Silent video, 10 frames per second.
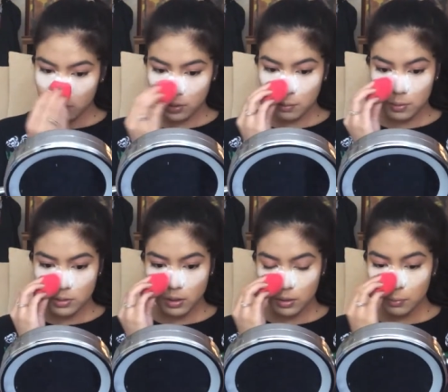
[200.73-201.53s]
I'm
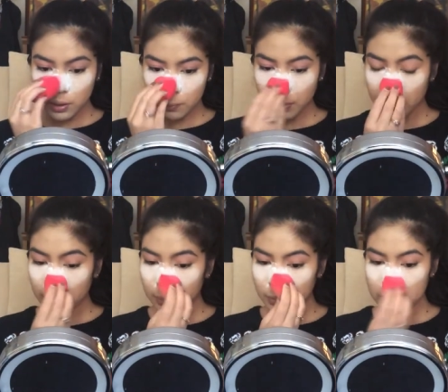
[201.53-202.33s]
also gonna bake my
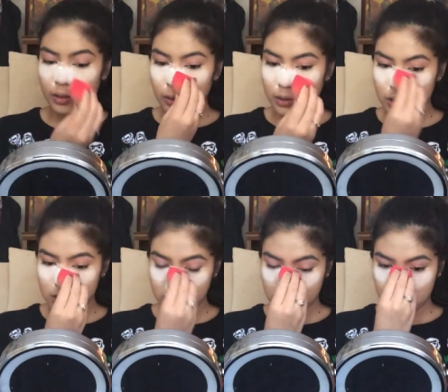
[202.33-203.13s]
nose
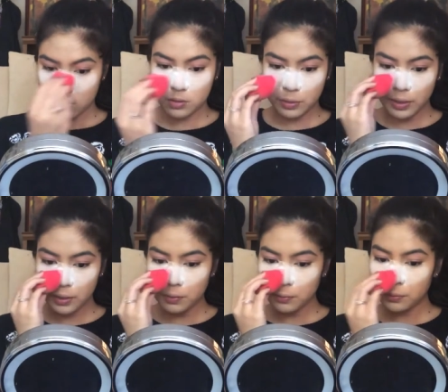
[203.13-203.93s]
because this is where I
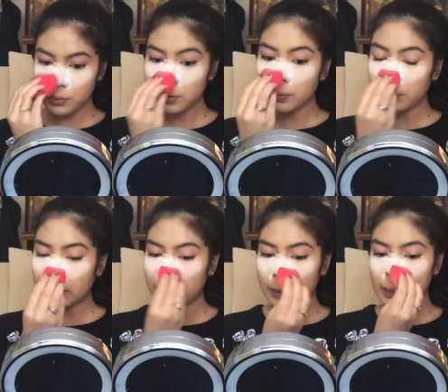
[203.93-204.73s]
get really
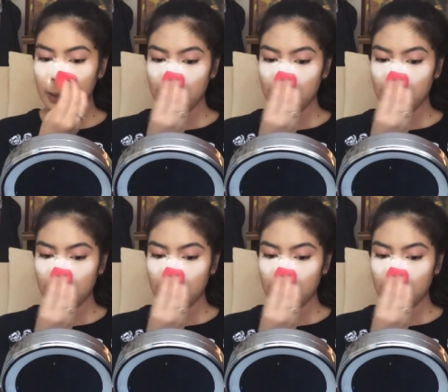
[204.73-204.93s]
oily.